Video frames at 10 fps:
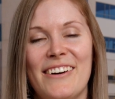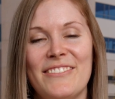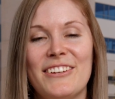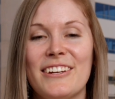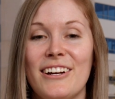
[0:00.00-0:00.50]

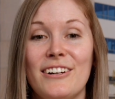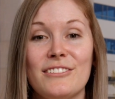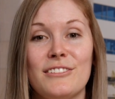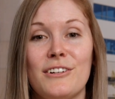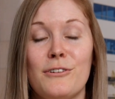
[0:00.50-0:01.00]
You could
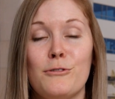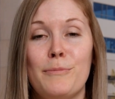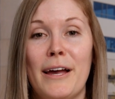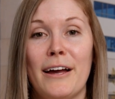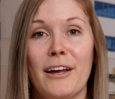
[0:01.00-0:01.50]
also
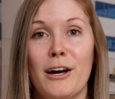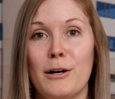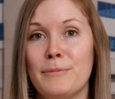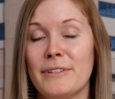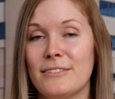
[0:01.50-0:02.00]
pack up